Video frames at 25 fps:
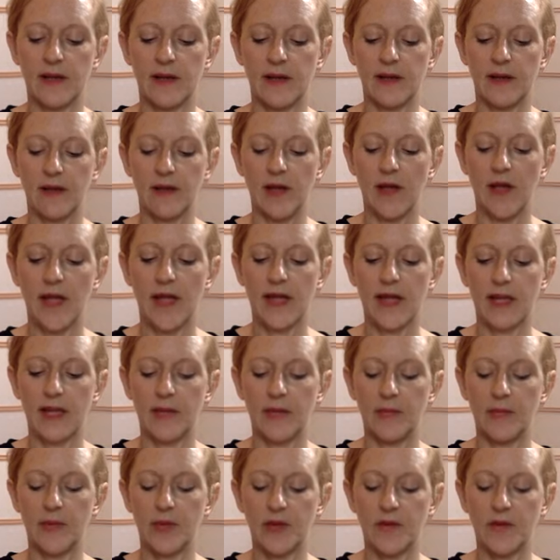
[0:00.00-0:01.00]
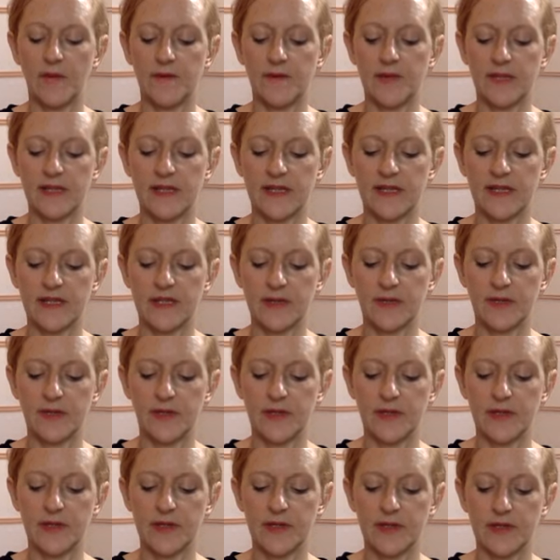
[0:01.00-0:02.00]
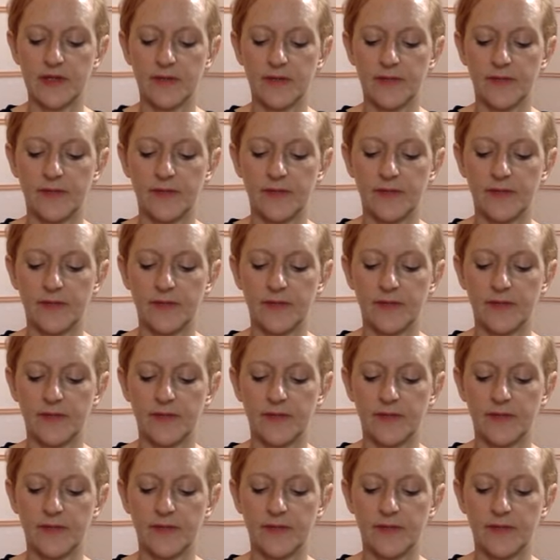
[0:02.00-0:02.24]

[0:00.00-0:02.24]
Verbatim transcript: lying in perfect stillness.